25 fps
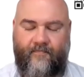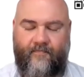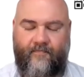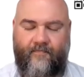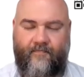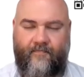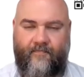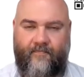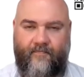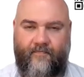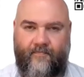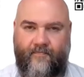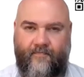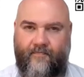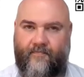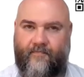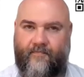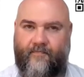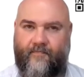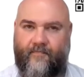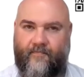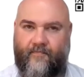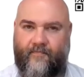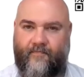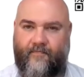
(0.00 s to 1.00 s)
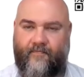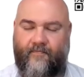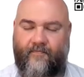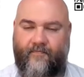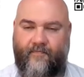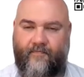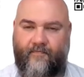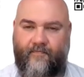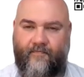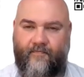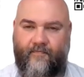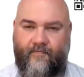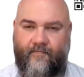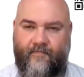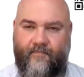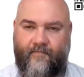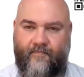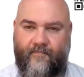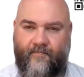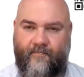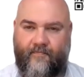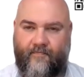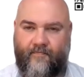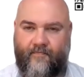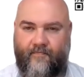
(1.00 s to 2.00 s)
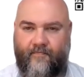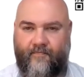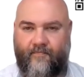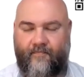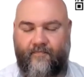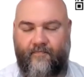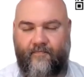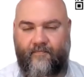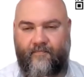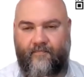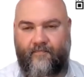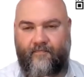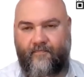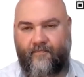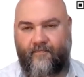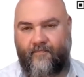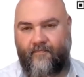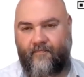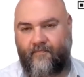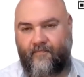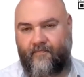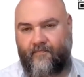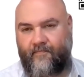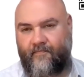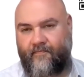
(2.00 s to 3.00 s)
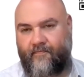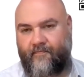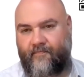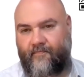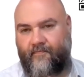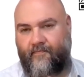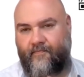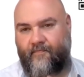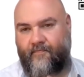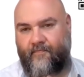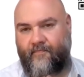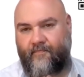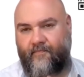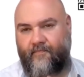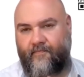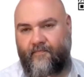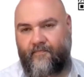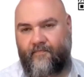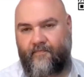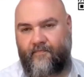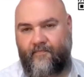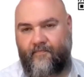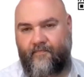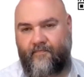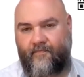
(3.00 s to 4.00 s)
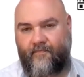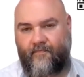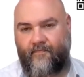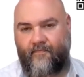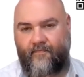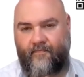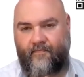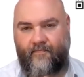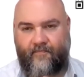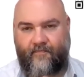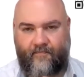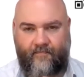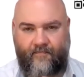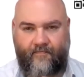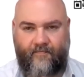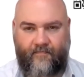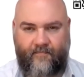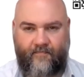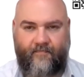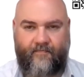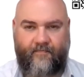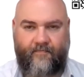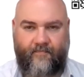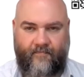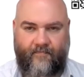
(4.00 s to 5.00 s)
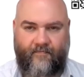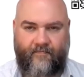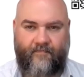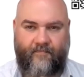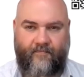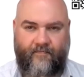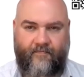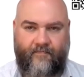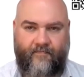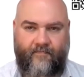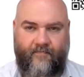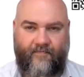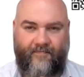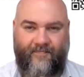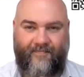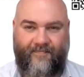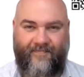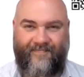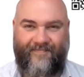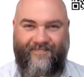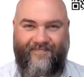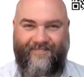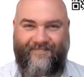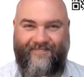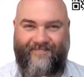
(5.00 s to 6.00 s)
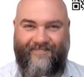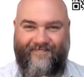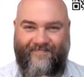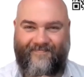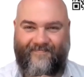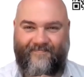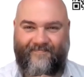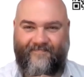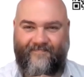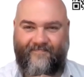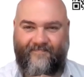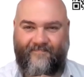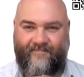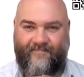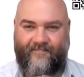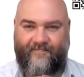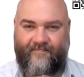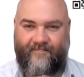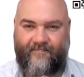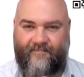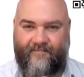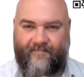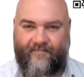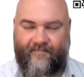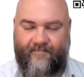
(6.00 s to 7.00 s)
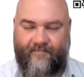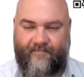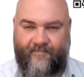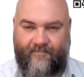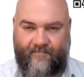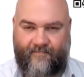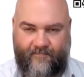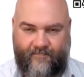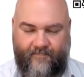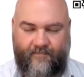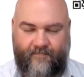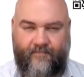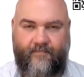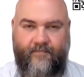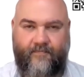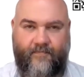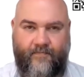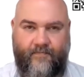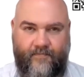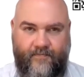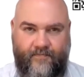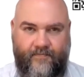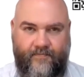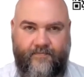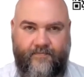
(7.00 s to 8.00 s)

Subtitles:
(silent)